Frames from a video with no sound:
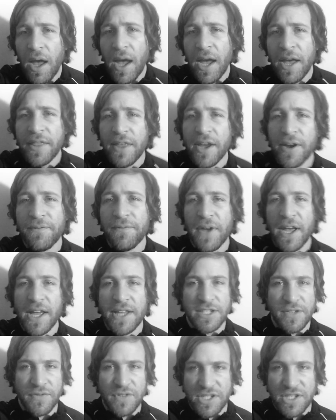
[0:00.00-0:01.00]
Hey there,
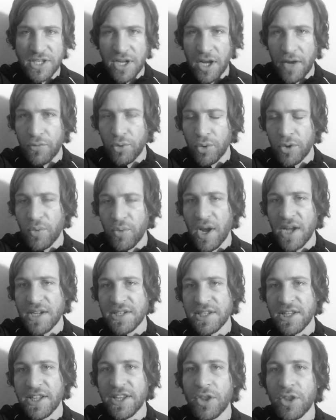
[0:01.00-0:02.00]
fans of Discovery
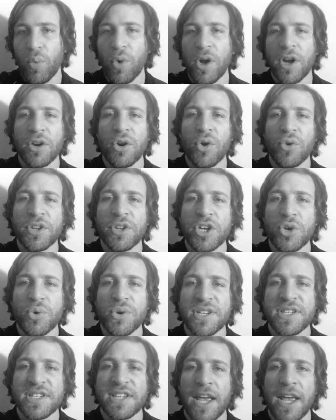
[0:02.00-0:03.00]
Wrestling. The one and only
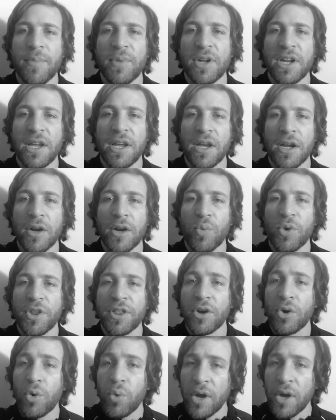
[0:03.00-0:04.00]
Chris Sabin here
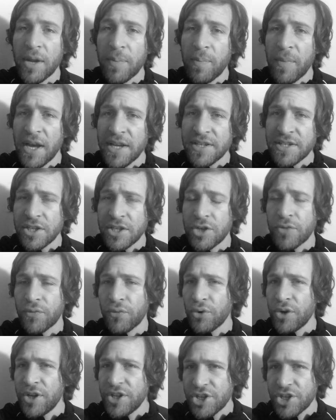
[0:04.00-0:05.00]
with a quick message
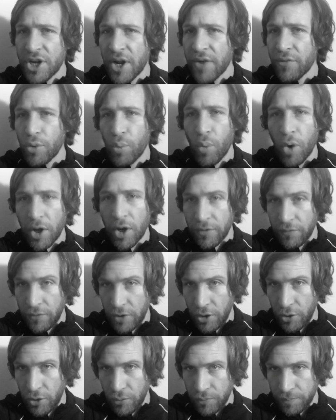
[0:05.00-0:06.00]
for each and every one of
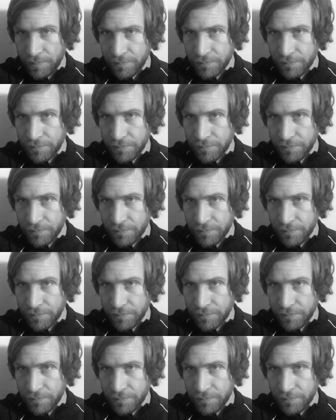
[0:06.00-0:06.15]
you.